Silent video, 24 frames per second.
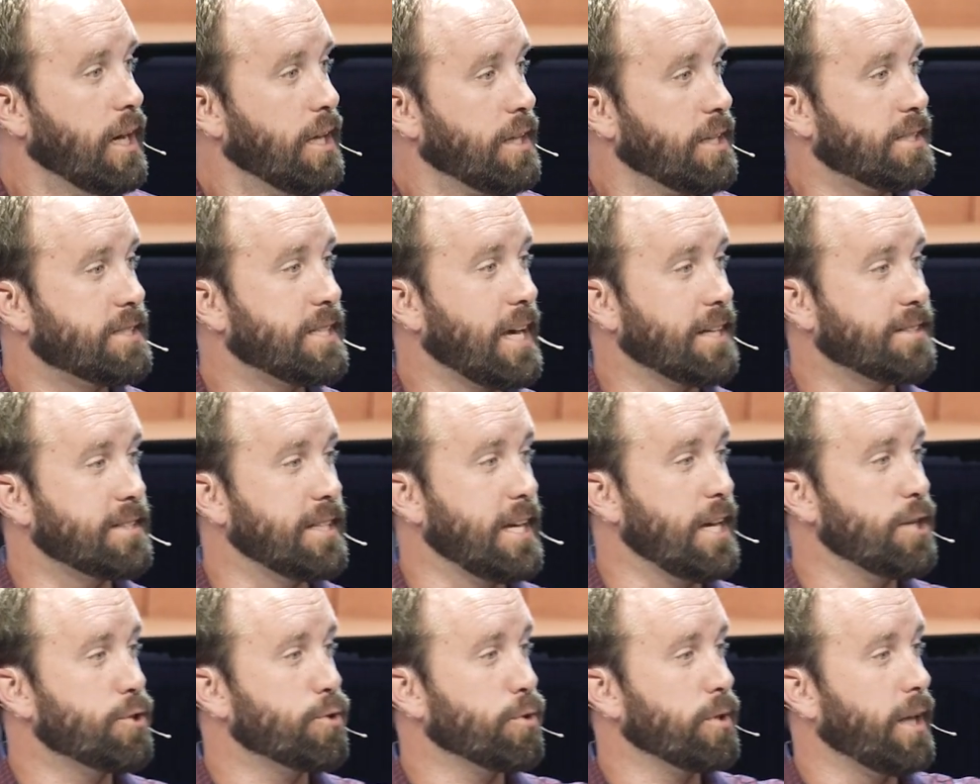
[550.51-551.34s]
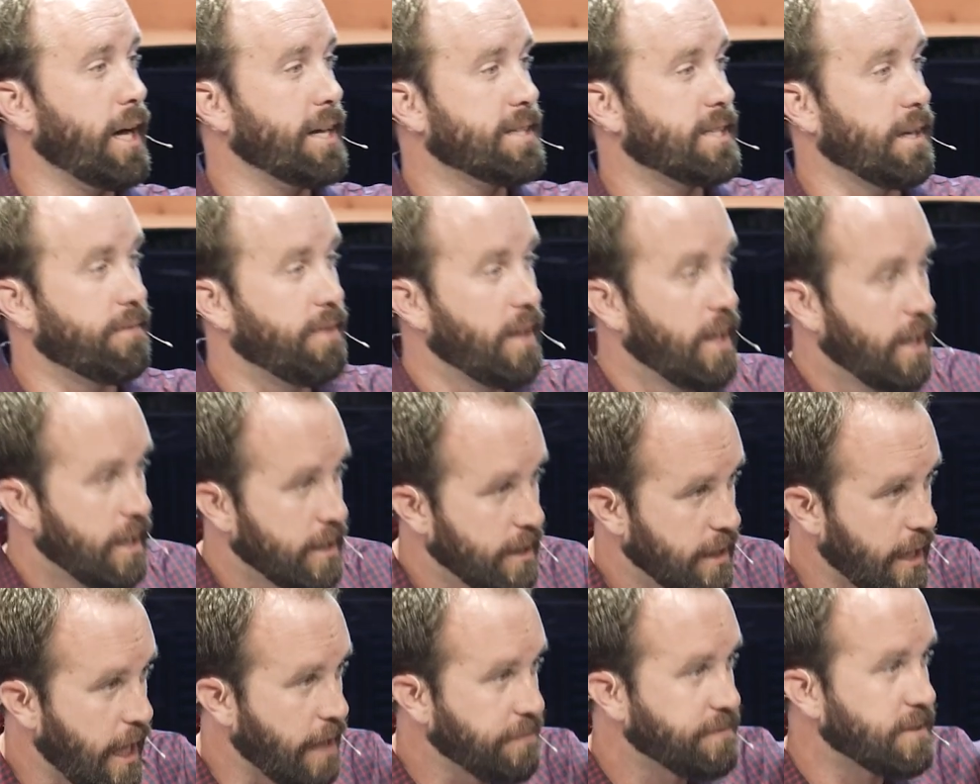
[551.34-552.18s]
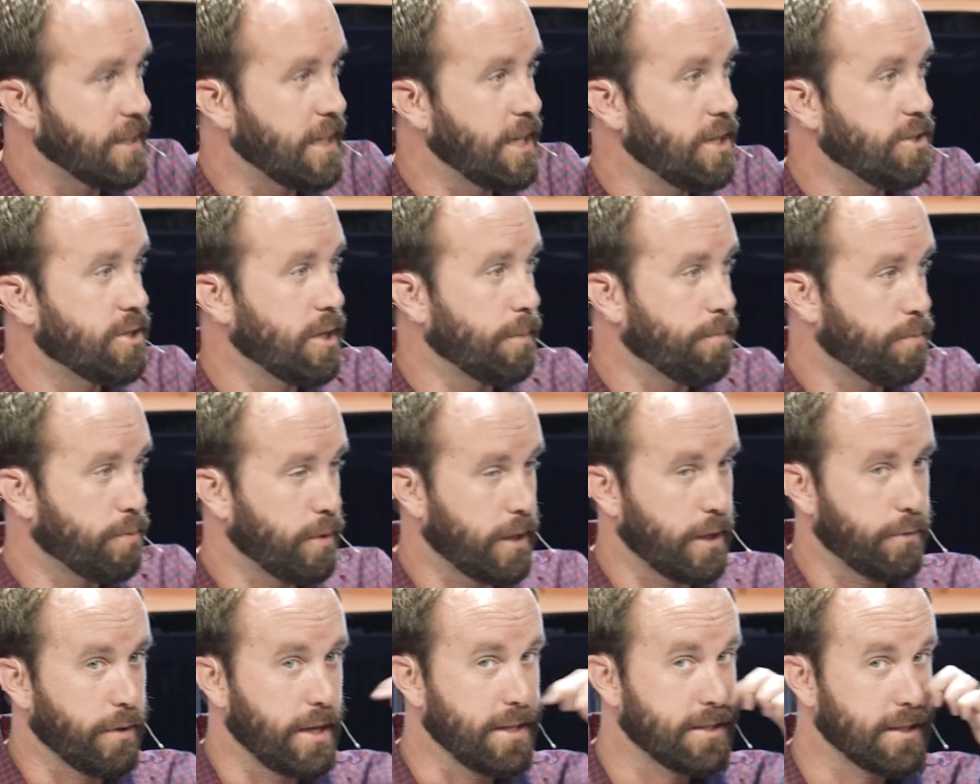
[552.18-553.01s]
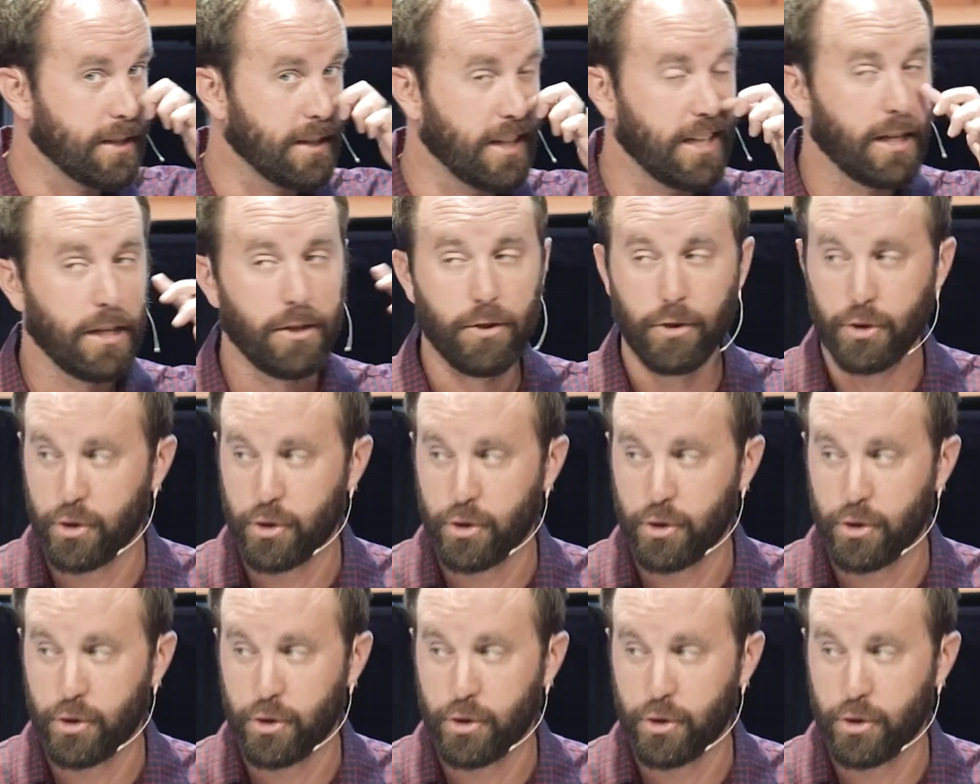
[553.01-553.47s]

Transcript: This is as the Israelites have left Egypt pretty recently.